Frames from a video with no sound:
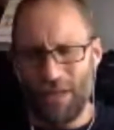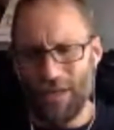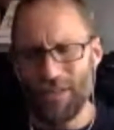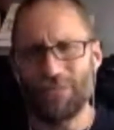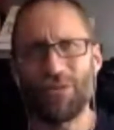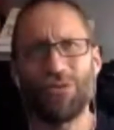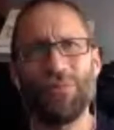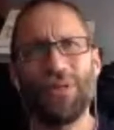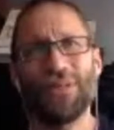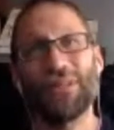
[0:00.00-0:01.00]
async voter
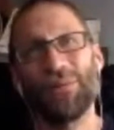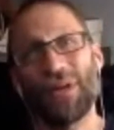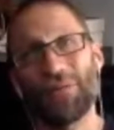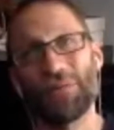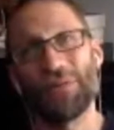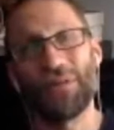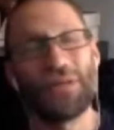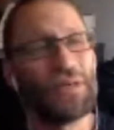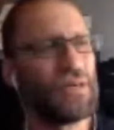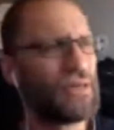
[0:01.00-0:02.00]
meeting coming up
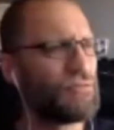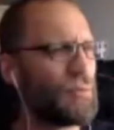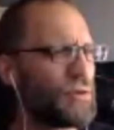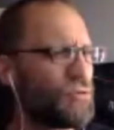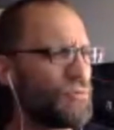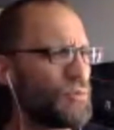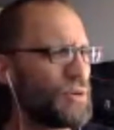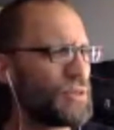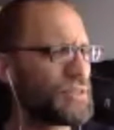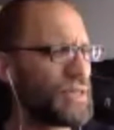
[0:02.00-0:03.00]
for better or for
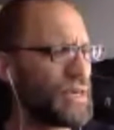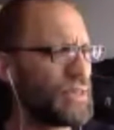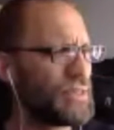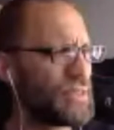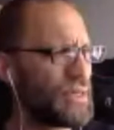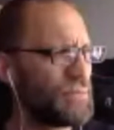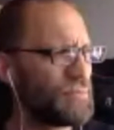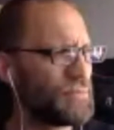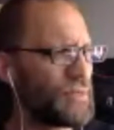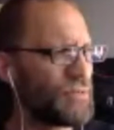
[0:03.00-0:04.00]
worse, and
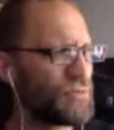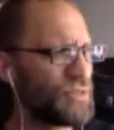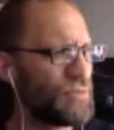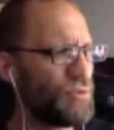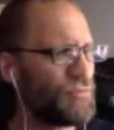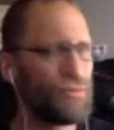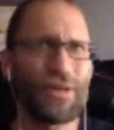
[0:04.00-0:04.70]
then I've got to nip off.